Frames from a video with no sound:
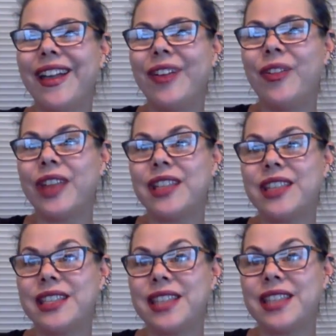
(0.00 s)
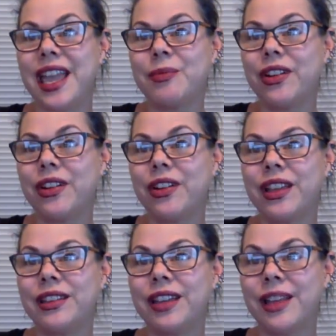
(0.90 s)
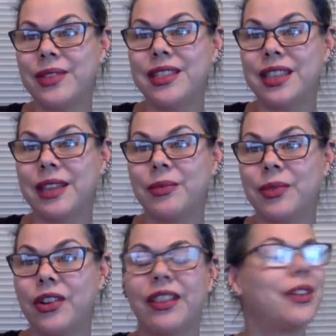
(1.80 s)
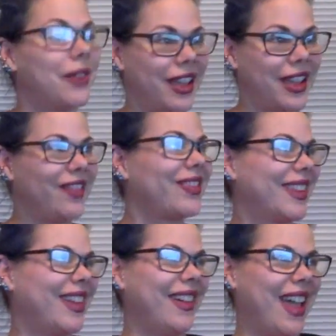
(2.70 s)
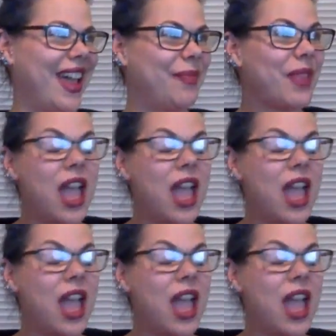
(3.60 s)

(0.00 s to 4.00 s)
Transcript: when I say tech moron, I mean tech moron. There we go. Okay.